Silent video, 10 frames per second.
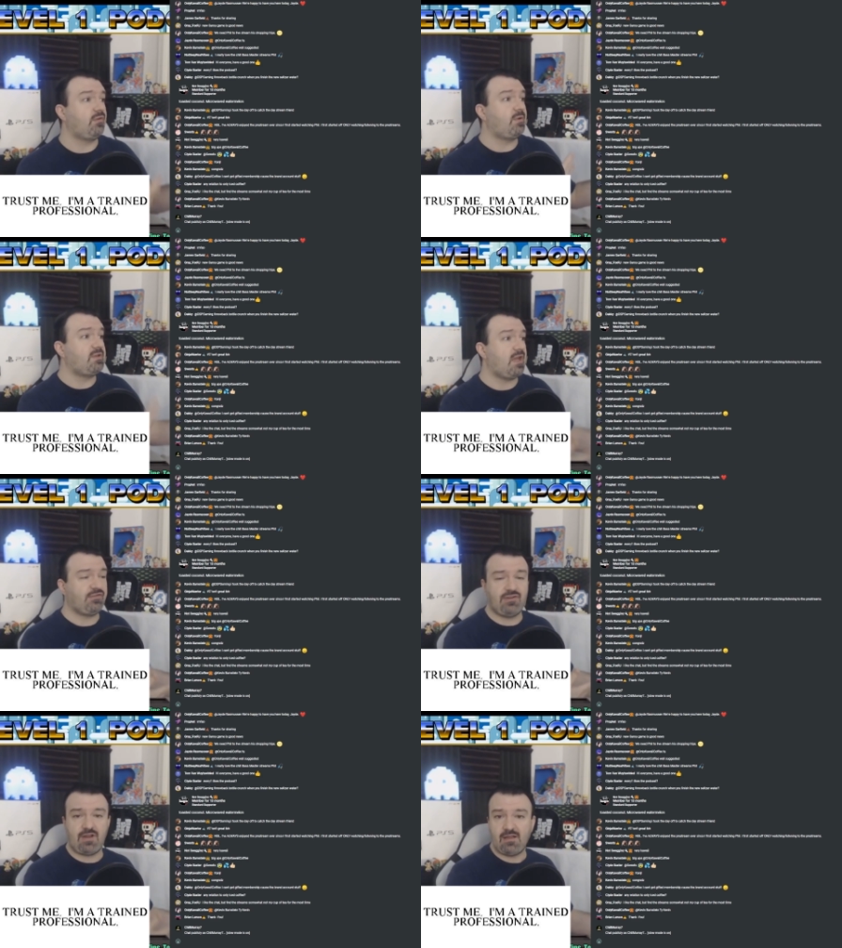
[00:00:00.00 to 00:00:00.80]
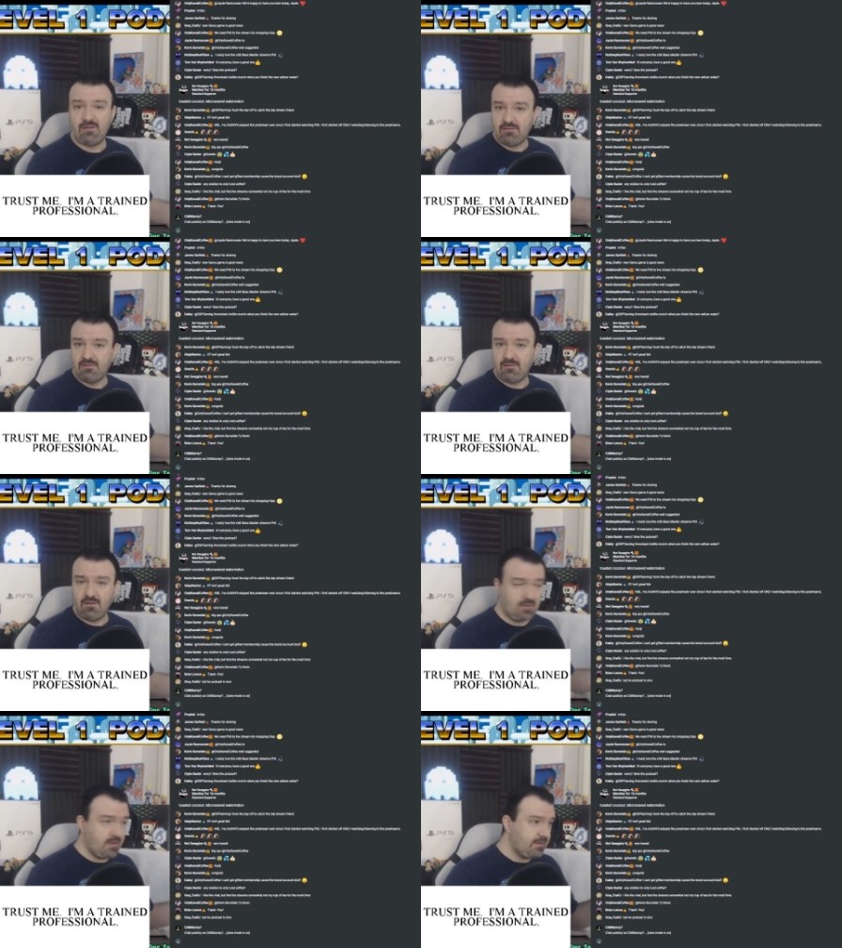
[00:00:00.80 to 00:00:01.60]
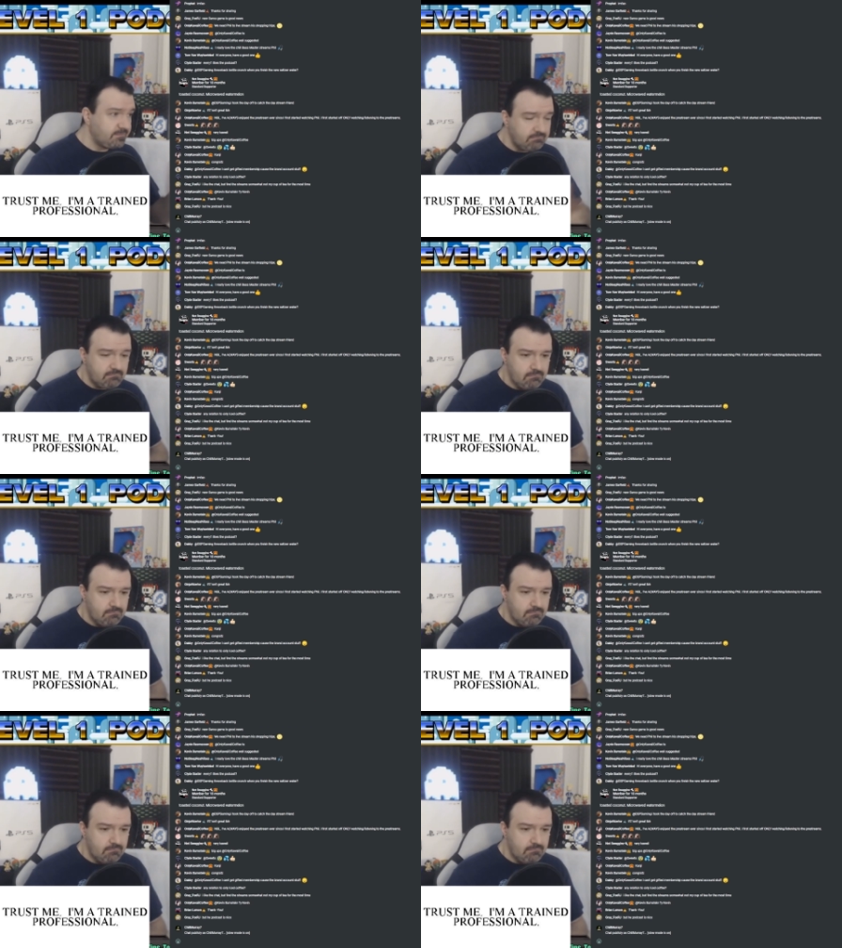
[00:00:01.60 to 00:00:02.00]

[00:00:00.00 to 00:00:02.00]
Let's talk about yesterday. All right?